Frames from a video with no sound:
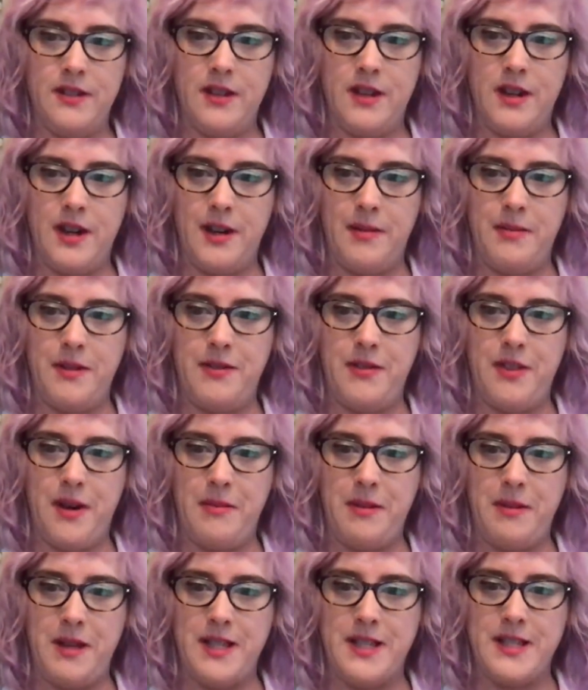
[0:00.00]
um, if that
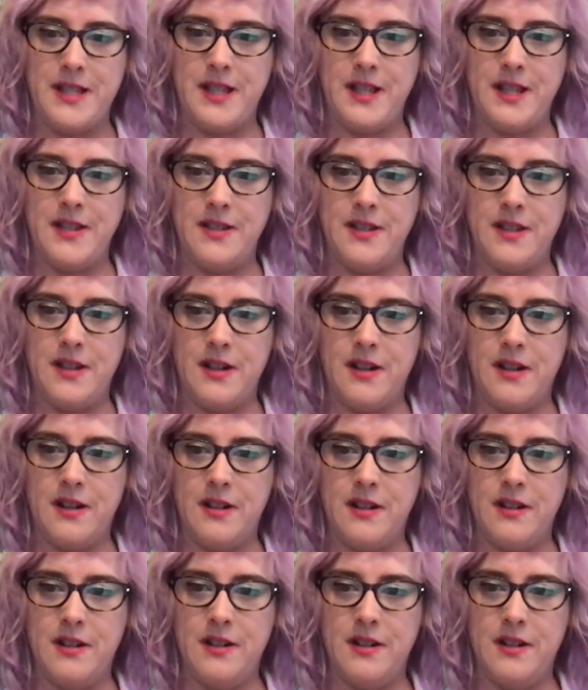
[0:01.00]
makes it easier.